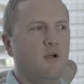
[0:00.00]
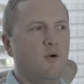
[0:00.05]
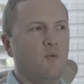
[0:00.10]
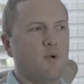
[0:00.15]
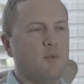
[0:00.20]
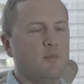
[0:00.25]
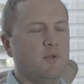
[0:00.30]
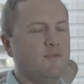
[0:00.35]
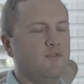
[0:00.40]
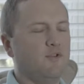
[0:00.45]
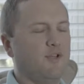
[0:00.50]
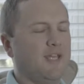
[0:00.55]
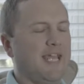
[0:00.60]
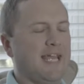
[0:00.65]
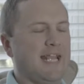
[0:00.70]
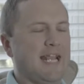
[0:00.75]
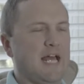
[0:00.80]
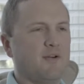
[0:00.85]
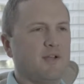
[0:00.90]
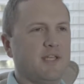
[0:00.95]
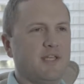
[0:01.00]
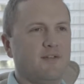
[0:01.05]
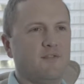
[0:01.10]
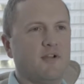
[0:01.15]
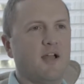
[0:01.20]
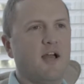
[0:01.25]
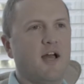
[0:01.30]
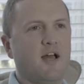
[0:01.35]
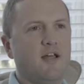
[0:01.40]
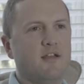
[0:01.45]
We believe you can't
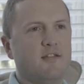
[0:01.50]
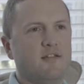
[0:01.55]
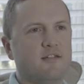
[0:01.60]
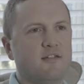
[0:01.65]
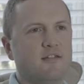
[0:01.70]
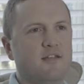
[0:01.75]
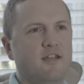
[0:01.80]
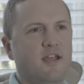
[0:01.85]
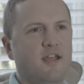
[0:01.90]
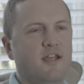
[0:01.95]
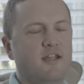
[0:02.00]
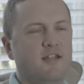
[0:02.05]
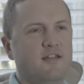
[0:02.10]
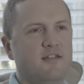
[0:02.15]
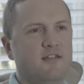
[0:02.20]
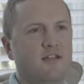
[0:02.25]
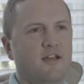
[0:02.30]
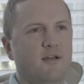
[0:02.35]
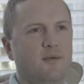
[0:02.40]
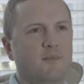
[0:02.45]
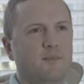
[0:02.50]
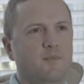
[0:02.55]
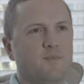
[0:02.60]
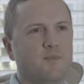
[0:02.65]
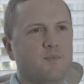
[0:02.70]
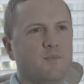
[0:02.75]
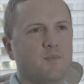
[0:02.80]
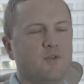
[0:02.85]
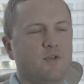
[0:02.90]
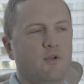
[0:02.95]
outgive God, and
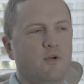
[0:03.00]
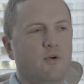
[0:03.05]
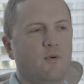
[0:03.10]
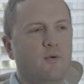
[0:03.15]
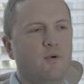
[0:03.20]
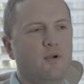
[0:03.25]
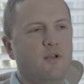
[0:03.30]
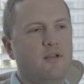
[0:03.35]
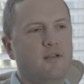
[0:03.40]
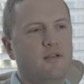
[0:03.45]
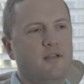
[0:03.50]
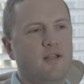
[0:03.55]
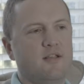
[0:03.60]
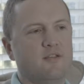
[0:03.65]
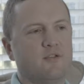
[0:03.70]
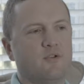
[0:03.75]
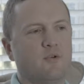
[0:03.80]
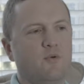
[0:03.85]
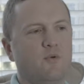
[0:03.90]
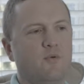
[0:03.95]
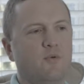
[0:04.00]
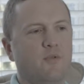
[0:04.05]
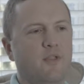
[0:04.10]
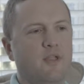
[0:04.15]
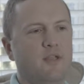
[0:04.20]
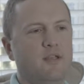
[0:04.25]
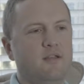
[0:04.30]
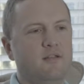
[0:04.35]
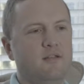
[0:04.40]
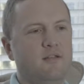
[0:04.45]
so it's cool
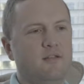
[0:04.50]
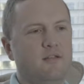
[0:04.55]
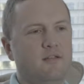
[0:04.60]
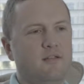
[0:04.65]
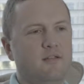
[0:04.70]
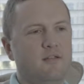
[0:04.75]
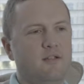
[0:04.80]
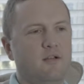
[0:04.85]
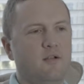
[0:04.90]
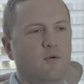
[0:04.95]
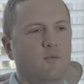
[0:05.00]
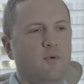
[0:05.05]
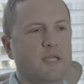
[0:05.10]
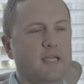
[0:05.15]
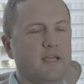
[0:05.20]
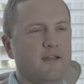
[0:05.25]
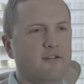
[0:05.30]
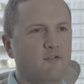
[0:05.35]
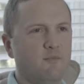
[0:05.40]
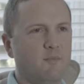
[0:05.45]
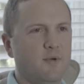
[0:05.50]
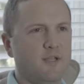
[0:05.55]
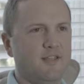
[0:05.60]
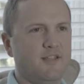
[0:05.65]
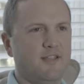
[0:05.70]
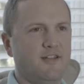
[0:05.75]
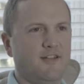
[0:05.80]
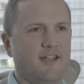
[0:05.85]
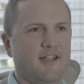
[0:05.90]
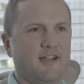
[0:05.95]
that we give, but
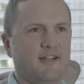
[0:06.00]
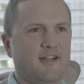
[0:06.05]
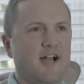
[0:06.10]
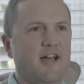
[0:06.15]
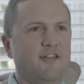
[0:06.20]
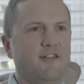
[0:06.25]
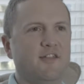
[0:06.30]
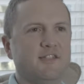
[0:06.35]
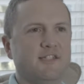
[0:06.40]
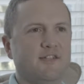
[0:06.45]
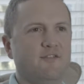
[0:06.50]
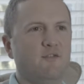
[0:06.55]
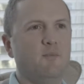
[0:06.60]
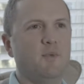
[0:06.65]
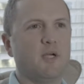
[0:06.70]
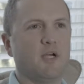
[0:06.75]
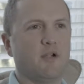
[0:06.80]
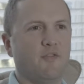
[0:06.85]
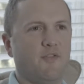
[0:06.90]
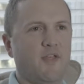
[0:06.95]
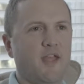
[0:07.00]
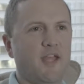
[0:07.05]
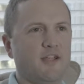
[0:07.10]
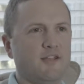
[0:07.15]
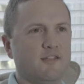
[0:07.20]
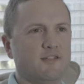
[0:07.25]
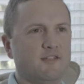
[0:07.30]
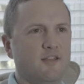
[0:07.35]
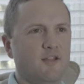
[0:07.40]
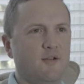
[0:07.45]
then God does even bigger
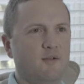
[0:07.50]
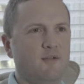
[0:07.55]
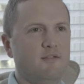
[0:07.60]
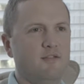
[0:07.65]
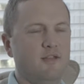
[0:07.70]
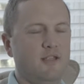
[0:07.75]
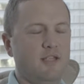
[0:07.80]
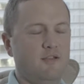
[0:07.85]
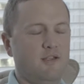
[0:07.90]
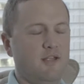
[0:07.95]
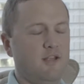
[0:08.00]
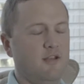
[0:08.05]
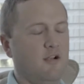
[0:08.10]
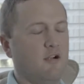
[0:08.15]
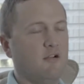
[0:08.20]
things that in